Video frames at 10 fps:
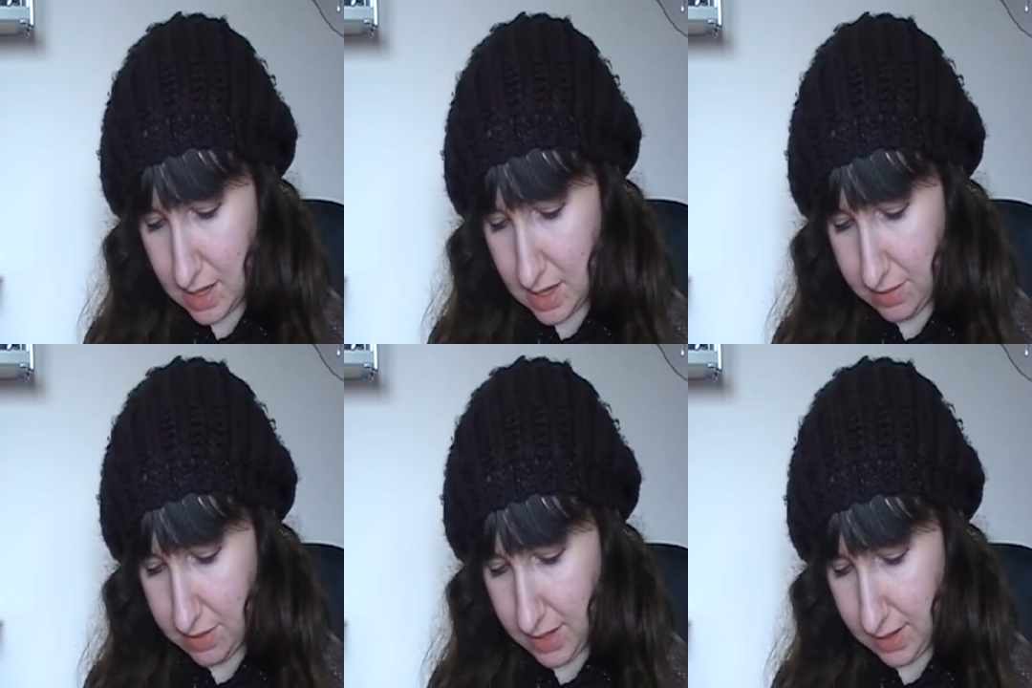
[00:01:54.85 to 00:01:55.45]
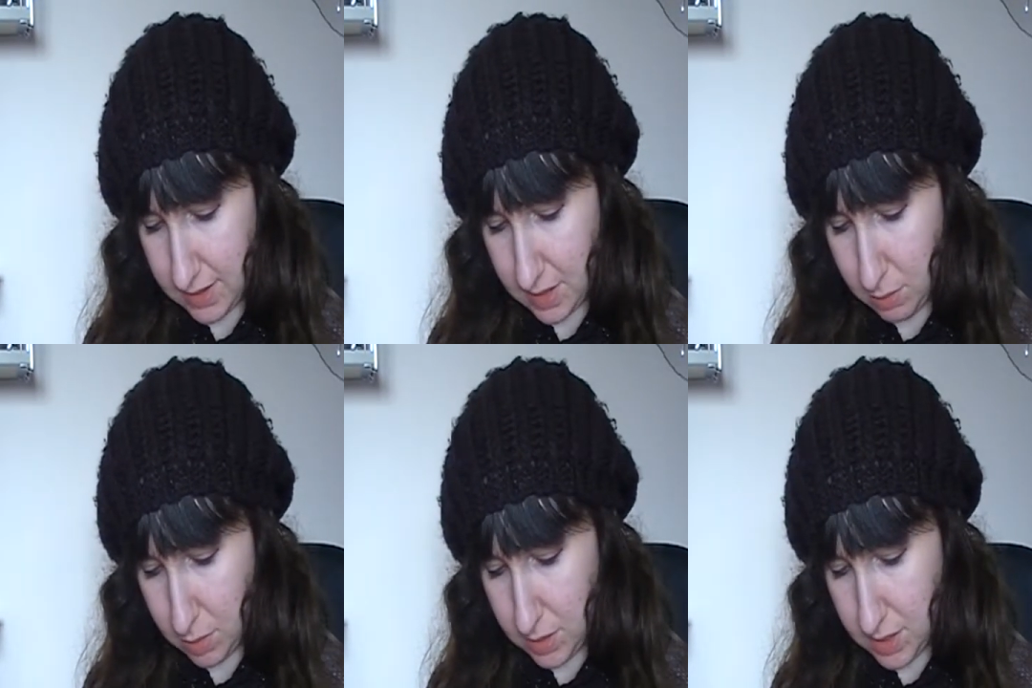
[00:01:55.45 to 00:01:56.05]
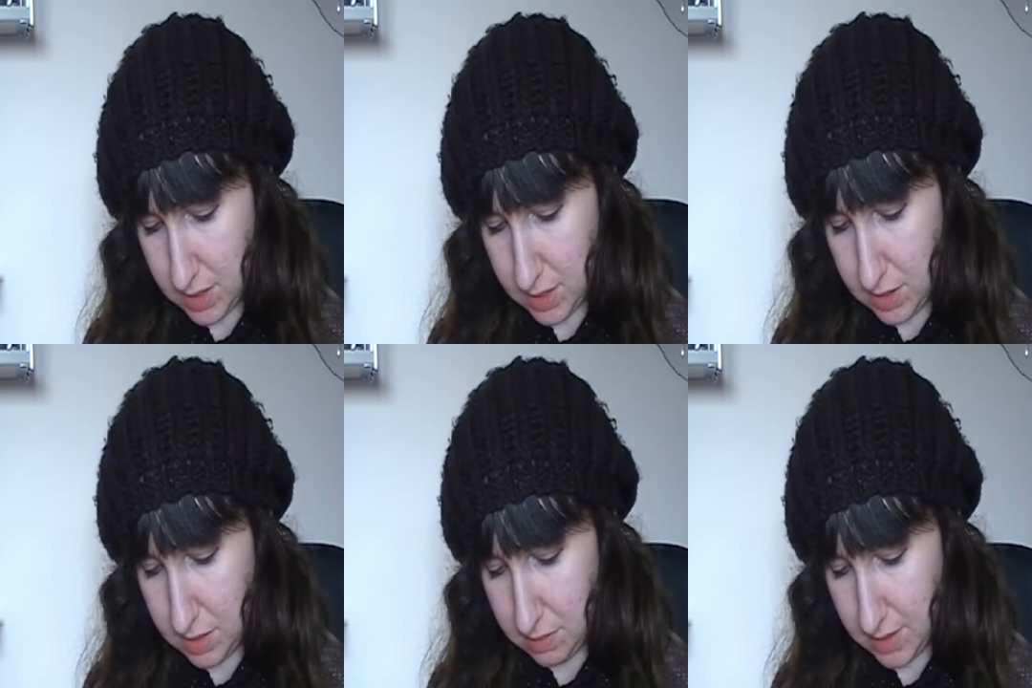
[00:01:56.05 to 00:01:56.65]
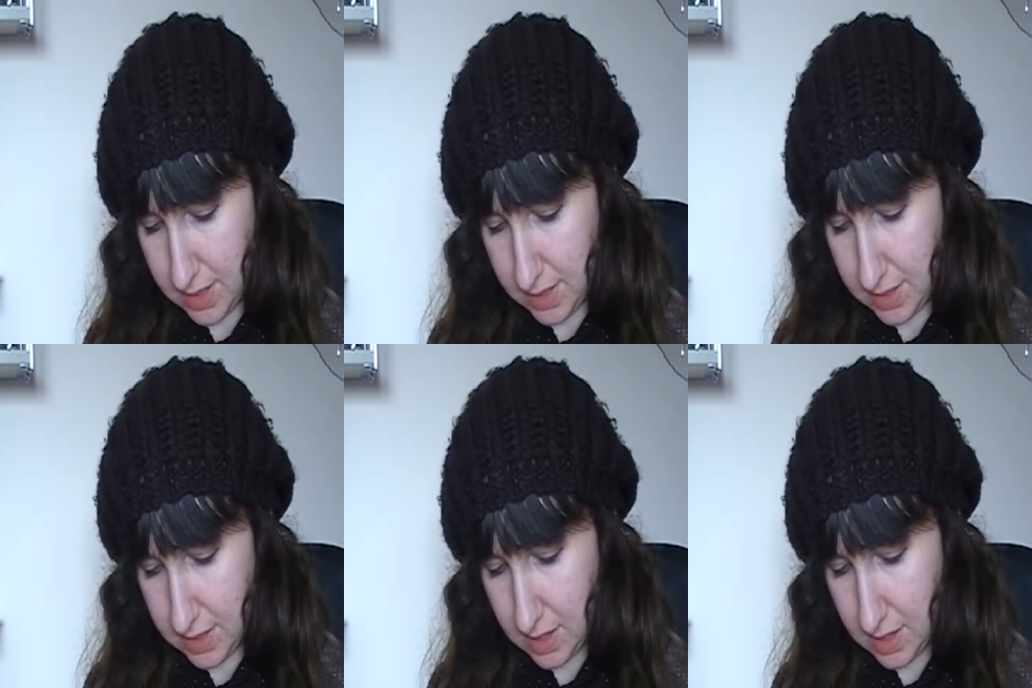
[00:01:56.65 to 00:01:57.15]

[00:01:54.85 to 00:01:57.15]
of things I wanted to read